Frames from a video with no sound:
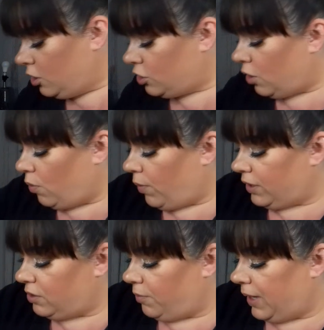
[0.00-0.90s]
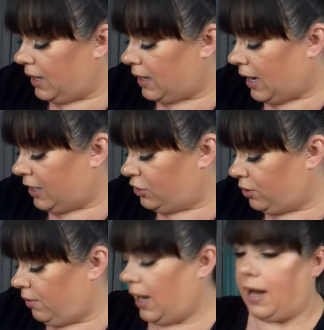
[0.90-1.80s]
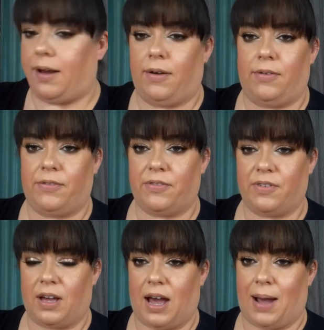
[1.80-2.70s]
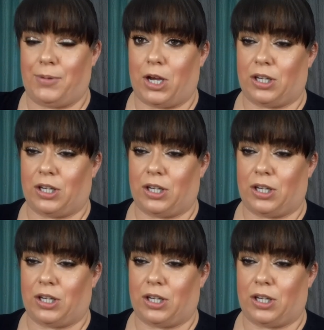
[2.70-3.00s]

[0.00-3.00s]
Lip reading: So once a week, I'm not